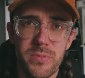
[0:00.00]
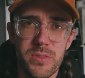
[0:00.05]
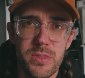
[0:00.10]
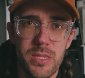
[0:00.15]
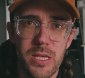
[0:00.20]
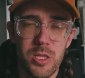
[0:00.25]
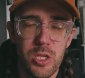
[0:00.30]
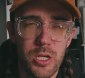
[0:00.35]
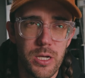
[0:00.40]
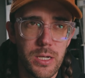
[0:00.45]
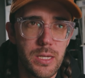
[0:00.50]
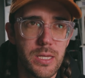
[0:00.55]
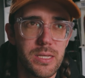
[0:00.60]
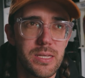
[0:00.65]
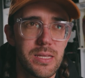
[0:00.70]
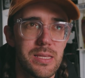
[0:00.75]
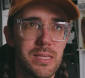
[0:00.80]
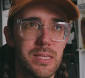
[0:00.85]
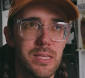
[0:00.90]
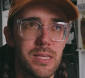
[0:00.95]
That look,
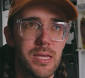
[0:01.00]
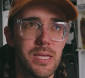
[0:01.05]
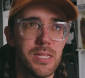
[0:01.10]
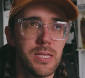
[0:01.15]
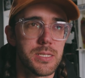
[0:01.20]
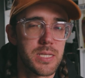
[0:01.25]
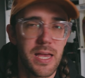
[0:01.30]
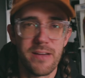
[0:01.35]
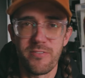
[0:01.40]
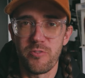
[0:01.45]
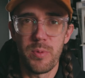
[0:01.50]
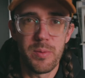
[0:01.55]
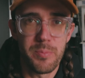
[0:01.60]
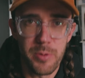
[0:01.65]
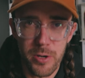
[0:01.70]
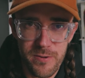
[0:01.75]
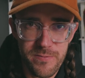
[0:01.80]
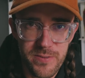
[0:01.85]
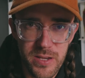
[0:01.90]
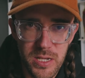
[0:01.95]
it doesn't have to be
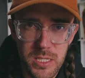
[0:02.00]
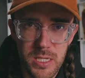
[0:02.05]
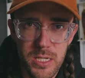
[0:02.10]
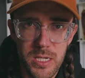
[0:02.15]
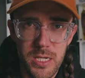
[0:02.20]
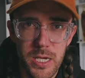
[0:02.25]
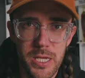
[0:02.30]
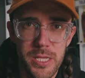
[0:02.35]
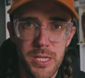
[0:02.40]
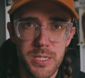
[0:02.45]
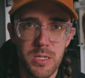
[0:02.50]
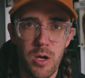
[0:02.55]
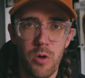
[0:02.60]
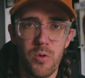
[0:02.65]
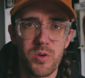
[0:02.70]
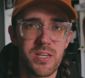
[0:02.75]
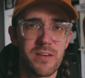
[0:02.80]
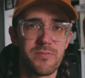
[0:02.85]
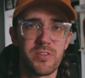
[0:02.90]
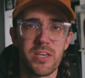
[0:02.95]
perfect. It doesn't
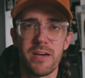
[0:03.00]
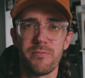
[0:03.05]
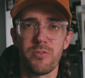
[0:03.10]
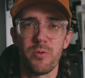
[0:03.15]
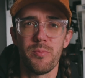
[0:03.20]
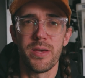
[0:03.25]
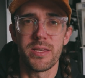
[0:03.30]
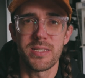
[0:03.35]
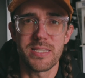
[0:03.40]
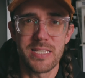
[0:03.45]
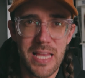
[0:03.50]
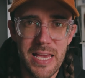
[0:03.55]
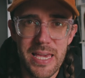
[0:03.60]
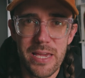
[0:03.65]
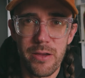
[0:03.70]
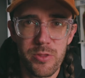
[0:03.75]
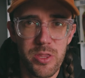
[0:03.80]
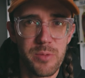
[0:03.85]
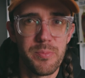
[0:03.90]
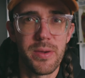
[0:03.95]
always have to have the best
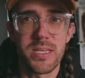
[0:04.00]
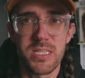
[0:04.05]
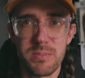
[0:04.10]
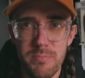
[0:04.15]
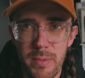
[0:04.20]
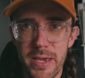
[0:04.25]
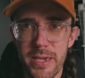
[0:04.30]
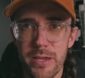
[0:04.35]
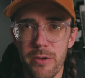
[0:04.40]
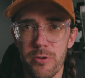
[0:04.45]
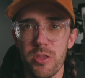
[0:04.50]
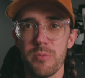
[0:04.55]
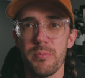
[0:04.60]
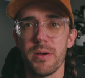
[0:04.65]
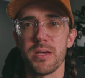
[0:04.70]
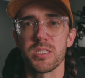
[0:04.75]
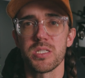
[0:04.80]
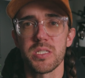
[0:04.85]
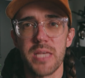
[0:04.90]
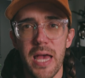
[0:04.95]
light or the best mic or the
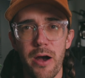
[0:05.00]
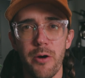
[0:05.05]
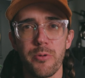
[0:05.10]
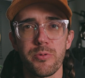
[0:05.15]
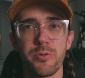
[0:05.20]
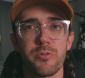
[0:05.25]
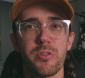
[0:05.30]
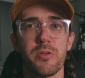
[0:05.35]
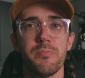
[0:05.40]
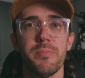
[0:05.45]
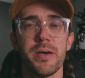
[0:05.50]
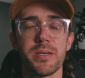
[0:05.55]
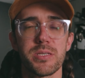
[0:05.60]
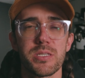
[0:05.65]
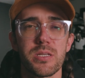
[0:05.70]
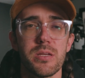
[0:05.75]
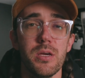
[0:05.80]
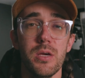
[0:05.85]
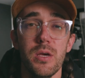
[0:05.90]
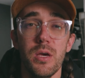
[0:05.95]
best sound or the
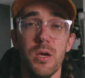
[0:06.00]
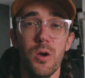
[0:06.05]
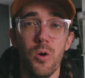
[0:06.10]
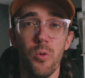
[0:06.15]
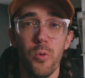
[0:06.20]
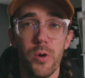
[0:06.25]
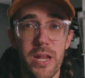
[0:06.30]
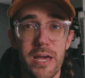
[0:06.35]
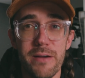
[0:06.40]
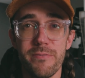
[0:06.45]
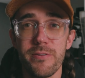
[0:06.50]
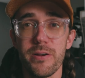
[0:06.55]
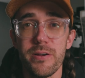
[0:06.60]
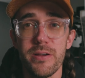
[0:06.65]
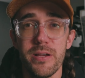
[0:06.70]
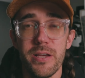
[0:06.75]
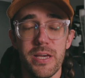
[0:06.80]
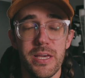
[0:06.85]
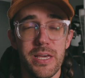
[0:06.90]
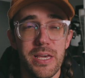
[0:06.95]
best
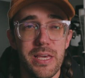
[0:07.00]
whatever.